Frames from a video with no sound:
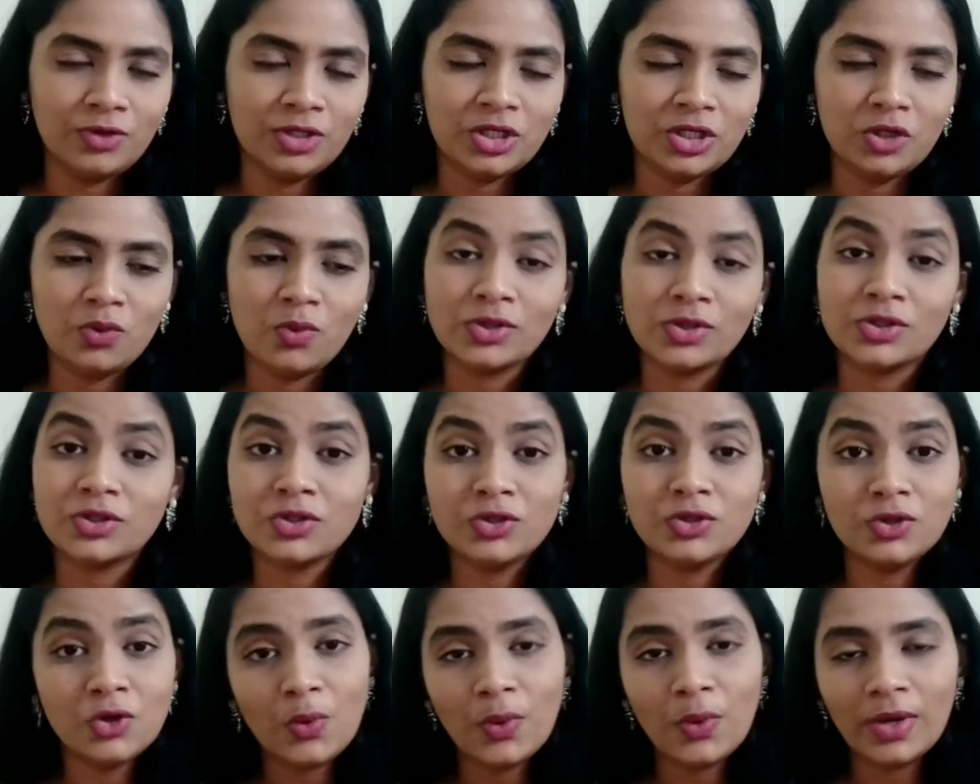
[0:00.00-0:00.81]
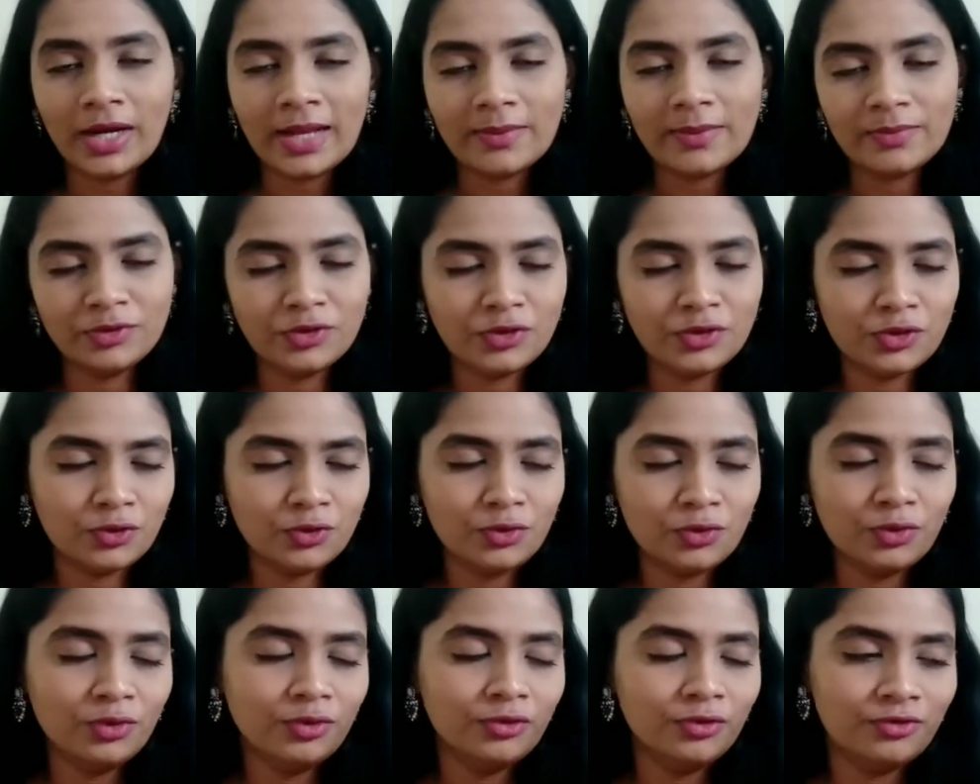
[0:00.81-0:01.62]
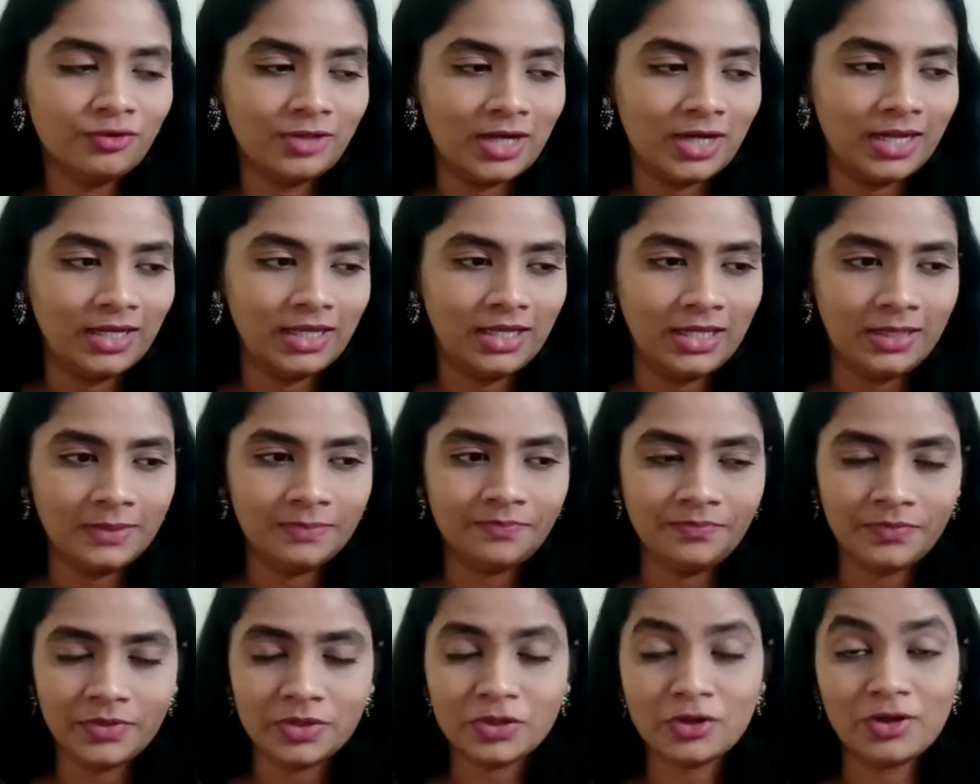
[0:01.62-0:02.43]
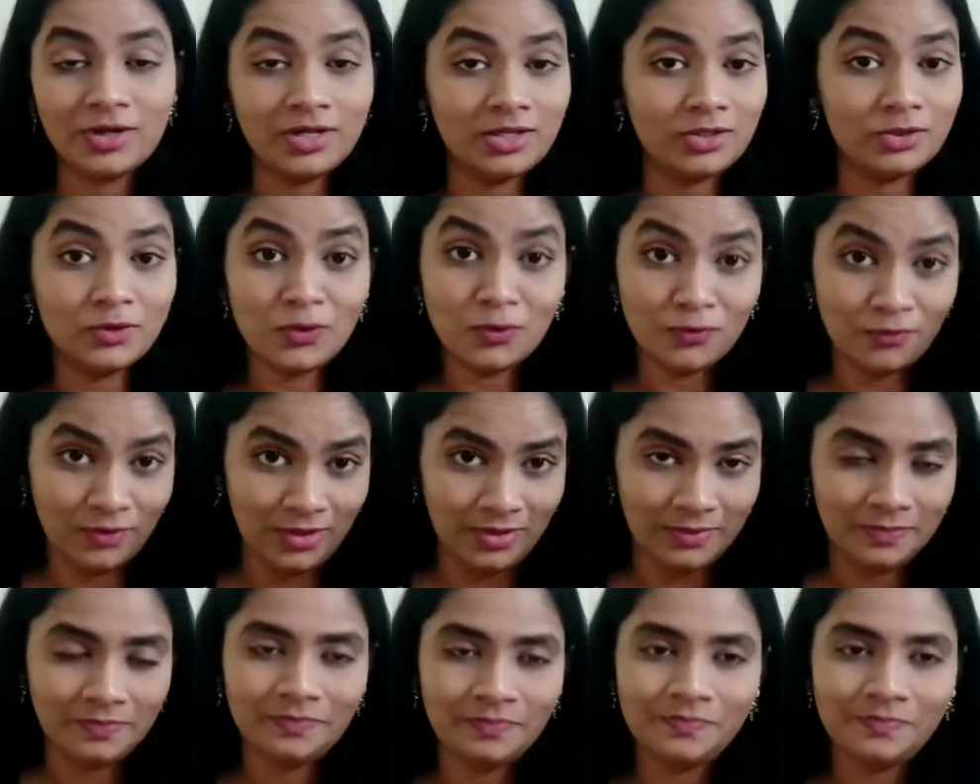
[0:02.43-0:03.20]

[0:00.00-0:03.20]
She wants to know what happens to Sophie.